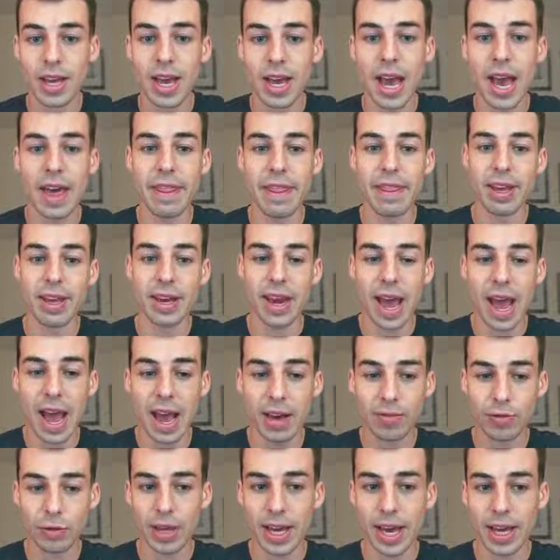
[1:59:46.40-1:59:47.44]
and then
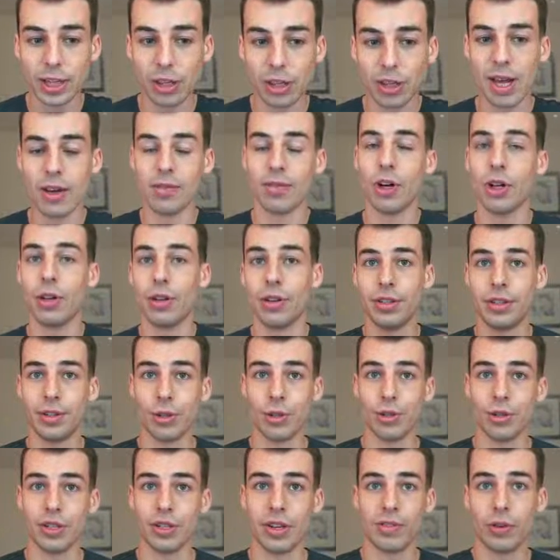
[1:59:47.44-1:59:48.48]
after that, you'll have all the
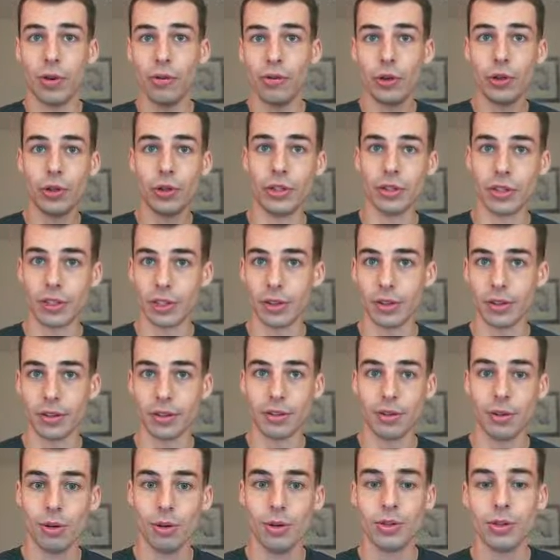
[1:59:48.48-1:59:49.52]
0s left over. You delete all the
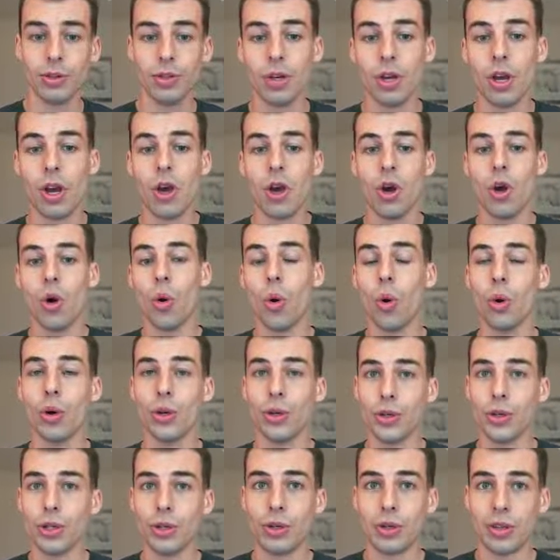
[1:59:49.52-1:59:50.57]
0s. Or you
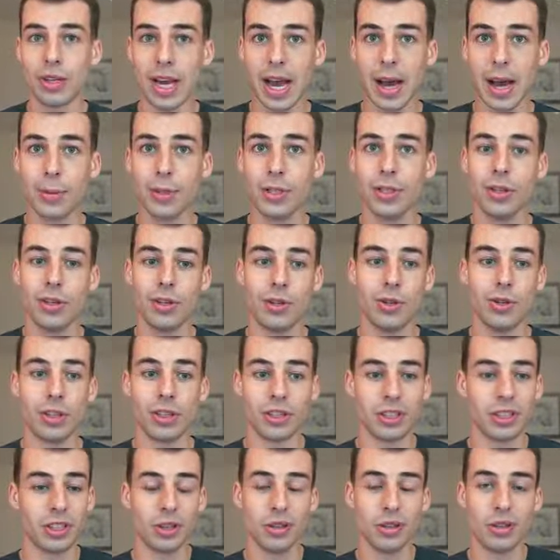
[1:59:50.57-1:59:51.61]
can do the opposite. You can
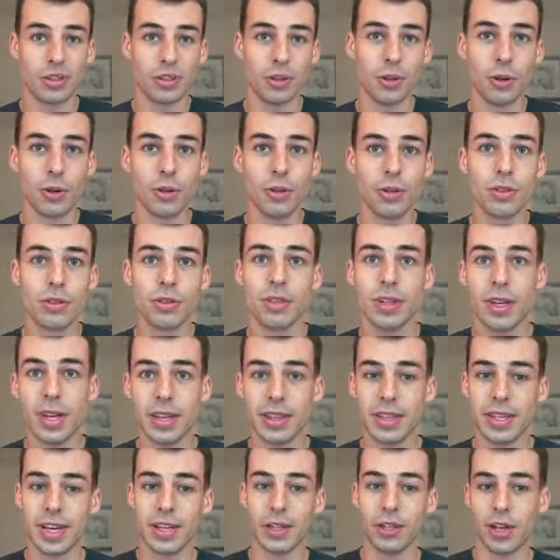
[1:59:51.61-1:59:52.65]
delete all the 0s. At
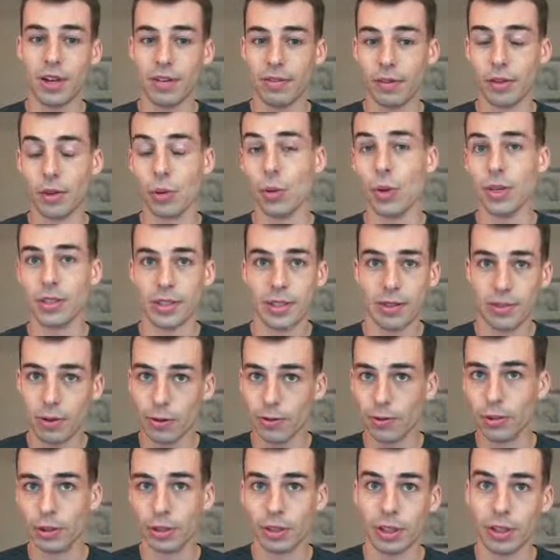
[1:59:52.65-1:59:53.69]
the end, you'll have all the 1s left over.
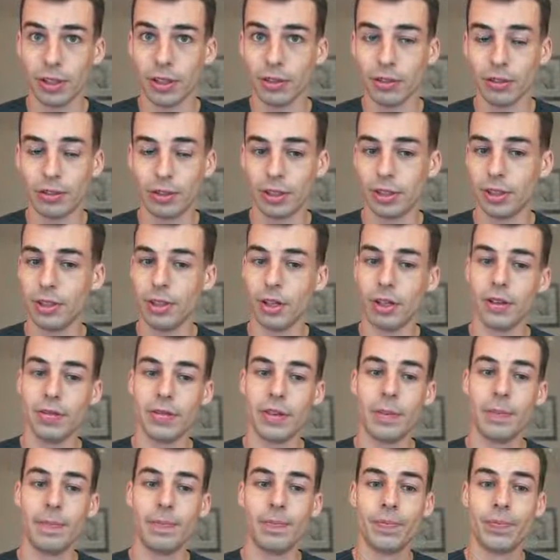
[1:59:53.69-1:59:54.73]
You delete all of
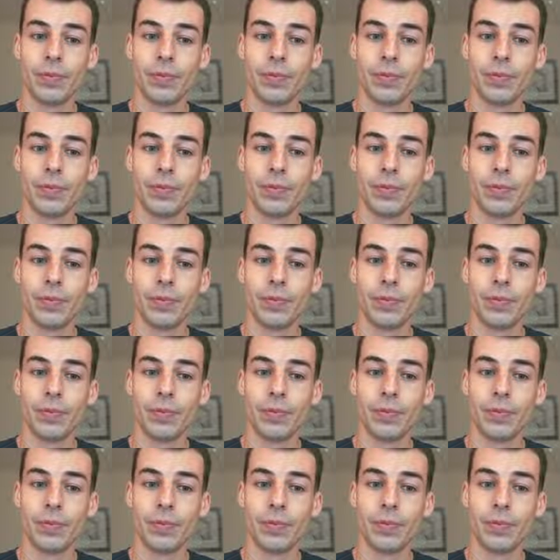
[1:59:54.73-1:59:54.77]
them.